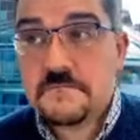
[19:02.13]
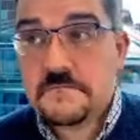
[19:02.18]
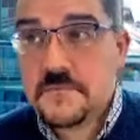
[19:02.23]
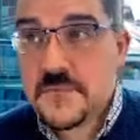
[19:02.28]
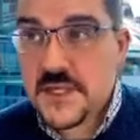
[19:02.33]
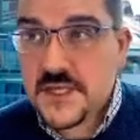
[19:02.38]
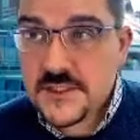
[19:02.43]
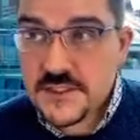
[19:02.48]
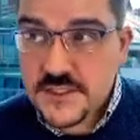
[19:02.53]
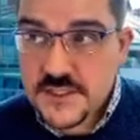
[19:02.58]

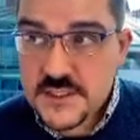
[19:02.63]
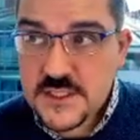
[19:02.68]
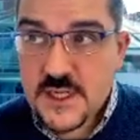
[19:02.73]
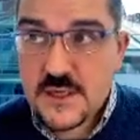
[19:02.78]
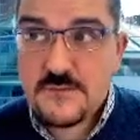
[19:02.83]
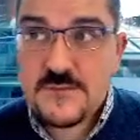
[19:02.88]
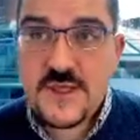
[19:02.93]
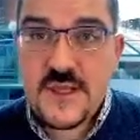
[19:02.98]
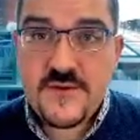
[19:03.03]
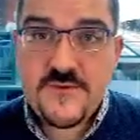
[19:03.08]
in
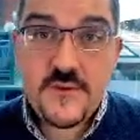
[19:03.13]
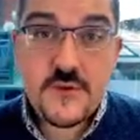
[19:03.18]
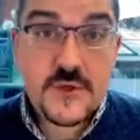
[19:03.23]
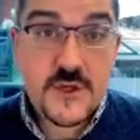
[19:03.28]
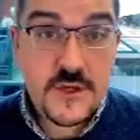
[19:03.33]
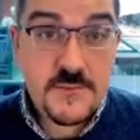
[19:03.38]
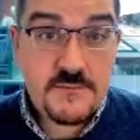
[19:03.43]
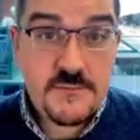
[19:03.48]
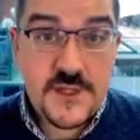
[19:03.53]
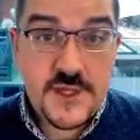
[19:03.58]
some level
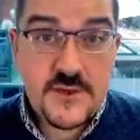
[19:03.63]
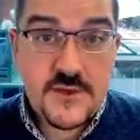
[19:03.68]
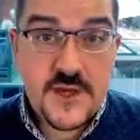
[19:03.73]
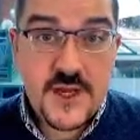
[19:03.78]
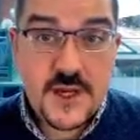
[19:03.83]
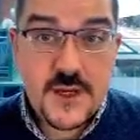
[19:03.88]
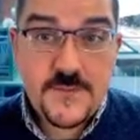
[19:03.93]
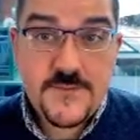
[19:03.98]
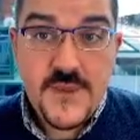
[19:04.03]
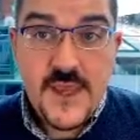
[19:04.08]

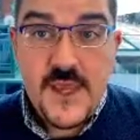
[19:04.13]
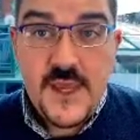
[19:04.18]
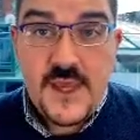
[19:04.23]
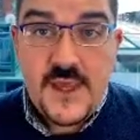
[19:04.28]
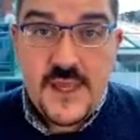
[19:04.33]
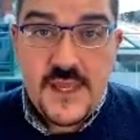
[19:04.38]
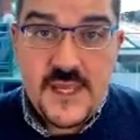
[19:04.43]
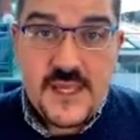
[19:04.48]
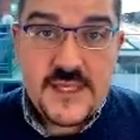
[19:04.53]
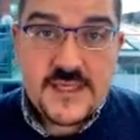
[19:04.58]
computing,
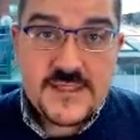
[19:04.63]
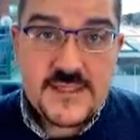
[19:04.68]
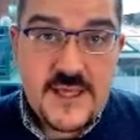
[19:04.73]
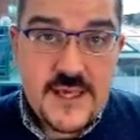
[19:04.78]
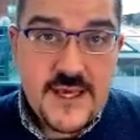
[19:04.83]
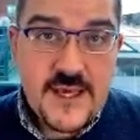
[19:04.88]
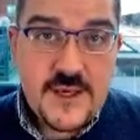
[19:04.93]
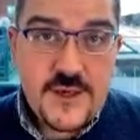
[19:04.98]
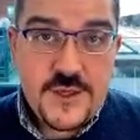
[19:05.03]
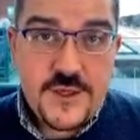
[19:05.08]
is
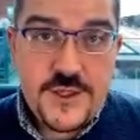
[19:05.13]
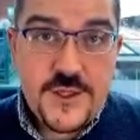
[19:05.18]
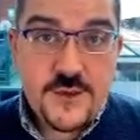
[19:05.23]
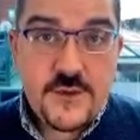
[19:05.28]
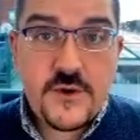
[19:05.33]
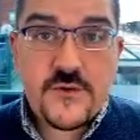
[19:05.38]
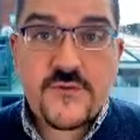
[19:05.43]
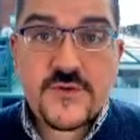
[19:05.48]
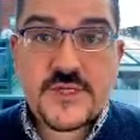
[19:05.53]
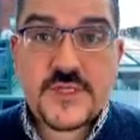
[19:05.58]
that you
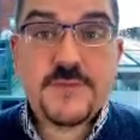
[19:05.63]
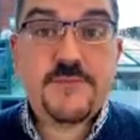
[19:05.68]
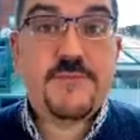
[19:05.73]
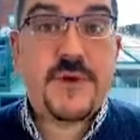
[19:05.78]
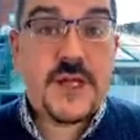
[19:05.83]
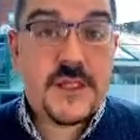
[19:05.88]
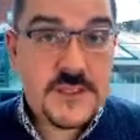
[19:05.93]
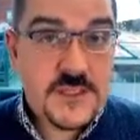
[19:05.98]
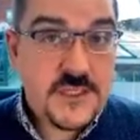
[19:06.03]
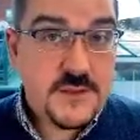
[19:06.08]
are
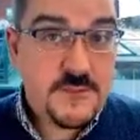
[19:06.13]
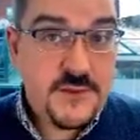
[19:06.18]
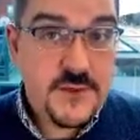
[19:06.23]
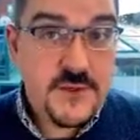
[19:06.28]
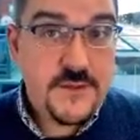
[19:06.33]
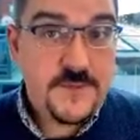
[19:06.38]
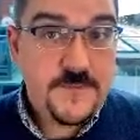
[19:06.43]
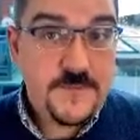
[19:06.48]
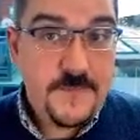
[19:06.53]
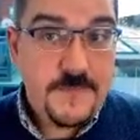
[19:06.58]

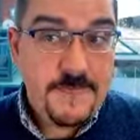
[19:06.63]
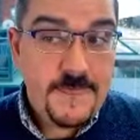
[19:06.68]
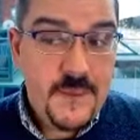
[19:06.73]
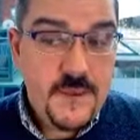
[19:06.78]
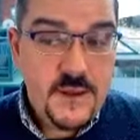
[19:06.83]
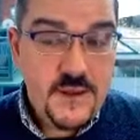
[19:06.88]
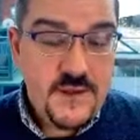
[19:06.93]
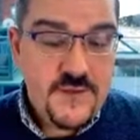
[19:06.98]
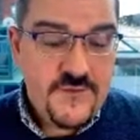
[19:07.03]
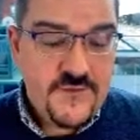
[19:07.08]
responsible
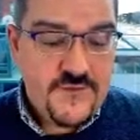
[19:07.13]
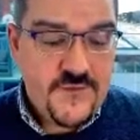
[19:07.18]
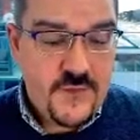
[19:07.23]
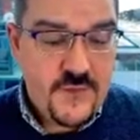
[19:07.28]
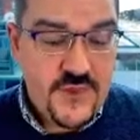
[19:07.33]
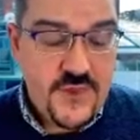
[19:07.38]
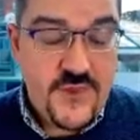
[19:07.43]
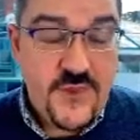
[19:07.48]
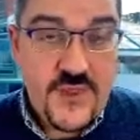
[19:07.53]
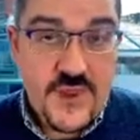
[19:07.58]
for
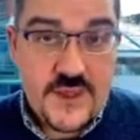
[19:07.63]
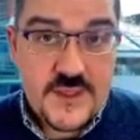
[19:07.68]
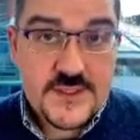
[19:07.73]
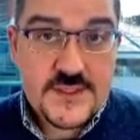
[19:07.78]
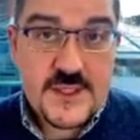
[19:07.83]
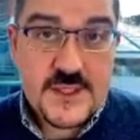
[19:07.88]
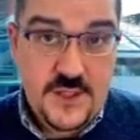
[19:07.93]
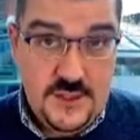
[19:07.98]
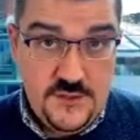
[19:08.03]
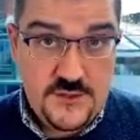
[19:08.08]
the things
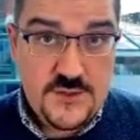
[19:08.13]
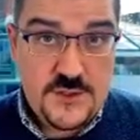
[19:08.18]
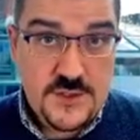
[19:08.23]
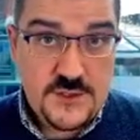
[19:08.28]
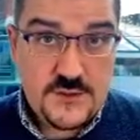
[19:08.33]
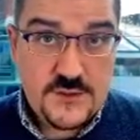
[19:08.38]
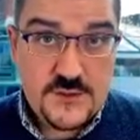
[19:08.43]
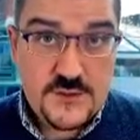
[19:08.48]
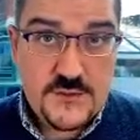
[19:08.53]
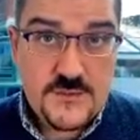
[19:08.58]
that you
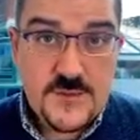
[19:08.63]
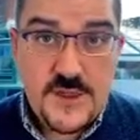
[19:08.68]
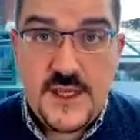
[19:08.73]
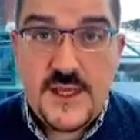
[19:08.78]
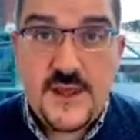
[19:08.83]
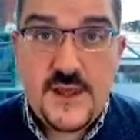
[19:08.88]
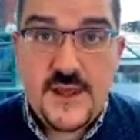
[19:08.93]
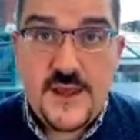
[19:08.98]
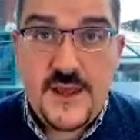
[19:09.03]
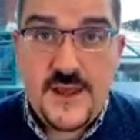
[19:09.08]
do
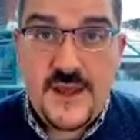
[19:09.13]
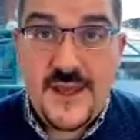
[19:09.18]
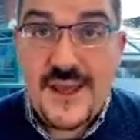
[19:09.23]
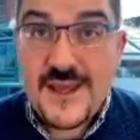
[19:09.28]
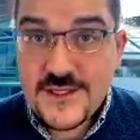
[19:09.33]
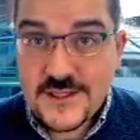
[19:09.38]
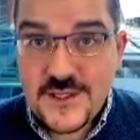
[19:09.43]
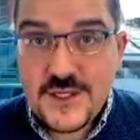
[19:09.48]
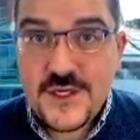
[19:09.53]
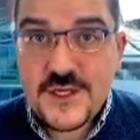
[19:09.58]

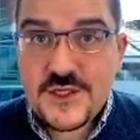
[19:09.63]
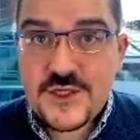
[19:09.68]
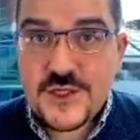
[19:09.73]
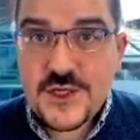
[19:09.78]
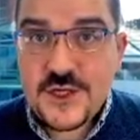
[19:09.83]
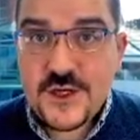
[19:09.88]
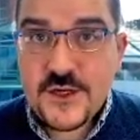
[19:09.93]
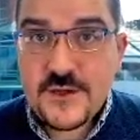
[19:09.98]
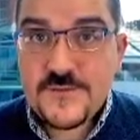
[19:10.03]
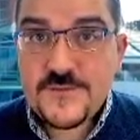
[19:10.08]
as an
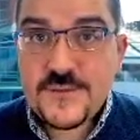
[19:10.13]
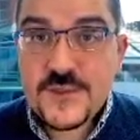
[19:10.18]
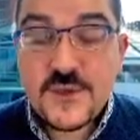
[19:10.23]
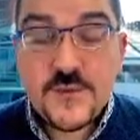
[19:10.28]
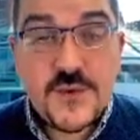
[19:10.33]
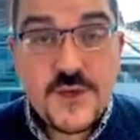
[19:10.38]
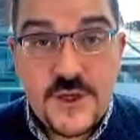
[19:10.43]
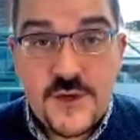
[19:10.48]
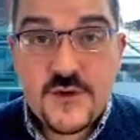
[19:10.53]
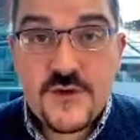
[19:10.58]
engineer. So
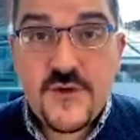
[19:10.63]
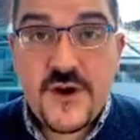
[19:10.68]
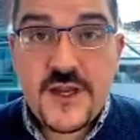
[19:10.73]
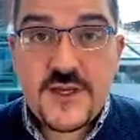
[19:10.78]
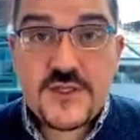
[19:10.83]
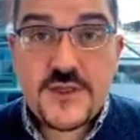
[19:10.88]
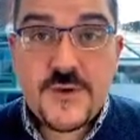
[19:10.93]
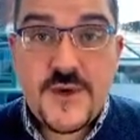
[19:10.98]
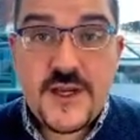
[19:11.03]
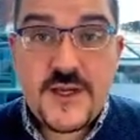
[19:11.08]
when you
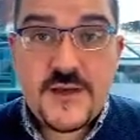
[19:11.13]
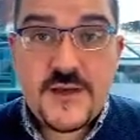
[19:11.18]
graduate